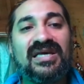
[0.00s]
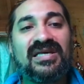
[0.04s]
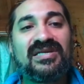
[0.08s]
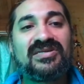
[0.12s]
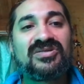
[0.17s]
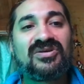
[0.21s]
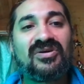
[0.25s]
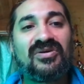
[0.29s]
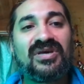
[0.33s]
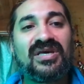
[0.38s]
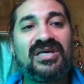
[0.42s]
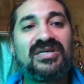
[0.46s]

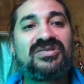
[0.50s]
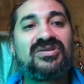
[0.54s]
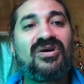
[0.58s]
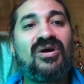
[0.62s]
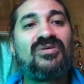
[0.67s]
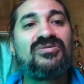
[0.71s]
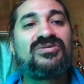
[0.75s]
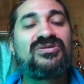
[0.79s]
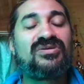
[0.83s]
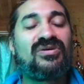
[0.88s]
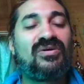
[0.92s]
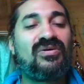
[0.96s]
so he's
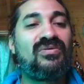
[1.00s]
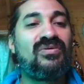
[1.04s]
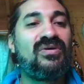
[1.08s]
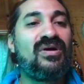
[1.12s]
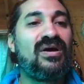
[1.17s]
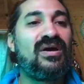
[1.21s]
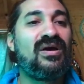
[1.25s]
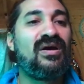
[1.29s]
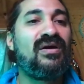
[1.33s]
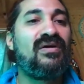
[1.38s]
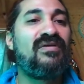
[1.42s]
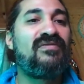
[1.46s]
also
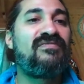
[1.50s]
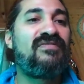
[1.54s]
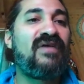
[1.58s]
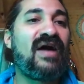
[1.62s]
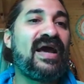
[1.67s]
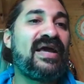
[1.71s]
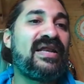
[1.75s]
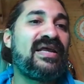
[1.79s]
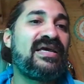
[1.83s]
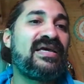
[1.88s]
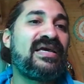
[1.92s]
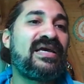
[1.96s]

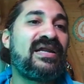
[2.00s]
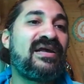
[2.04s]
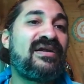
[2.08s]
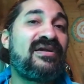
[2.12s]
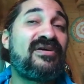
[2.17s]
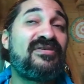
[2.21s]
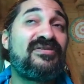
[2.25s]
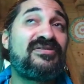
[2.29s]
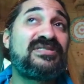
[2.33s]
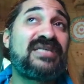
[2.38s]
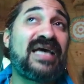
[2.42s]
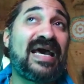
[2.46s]
fighting in
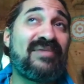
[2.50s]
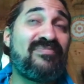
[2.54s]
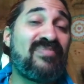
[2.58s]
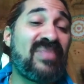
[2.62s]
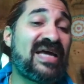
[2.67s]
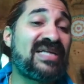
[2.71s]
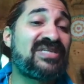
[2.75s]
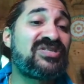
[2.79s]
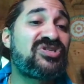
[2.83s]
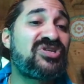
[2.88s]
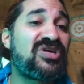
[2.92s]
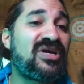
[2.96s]
another
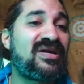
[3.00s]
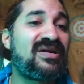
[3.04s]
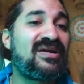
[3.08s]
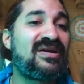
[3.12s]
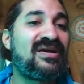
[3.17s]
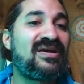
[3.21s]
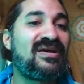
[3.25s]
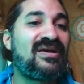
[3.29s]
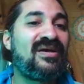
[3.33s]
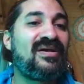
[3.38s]
dimension.